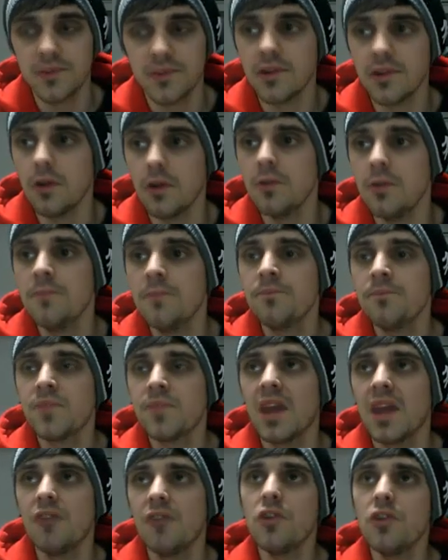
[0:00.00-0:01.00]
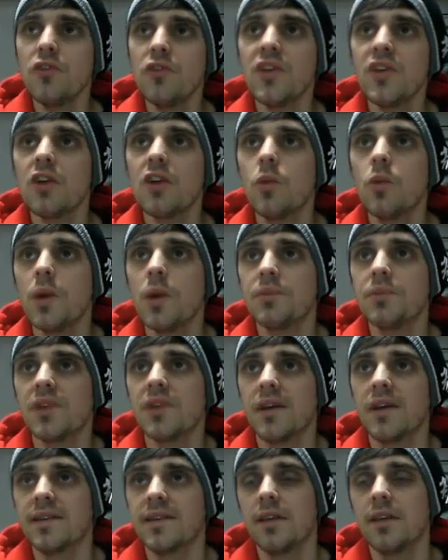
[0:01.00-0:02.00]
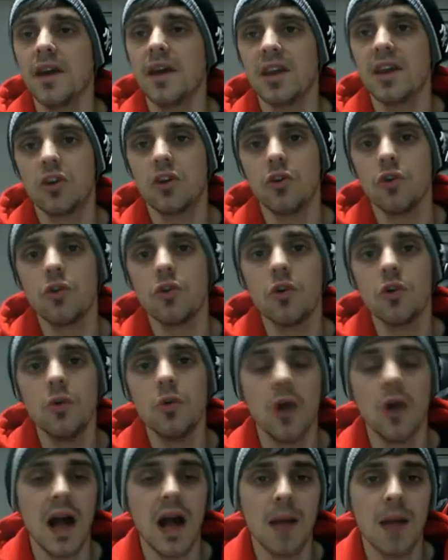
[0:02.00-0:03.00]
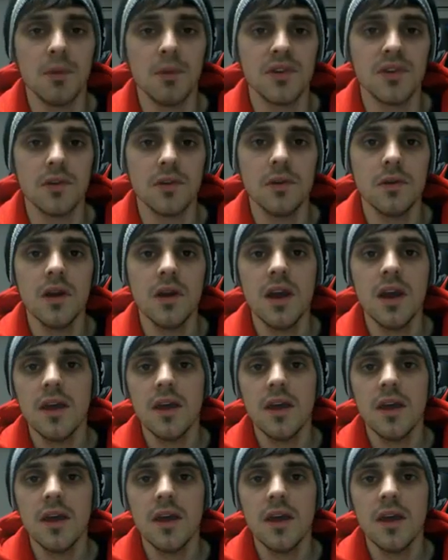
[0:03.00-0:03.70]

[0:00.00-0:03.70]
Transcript: So if you think of websites like Google or Amazon,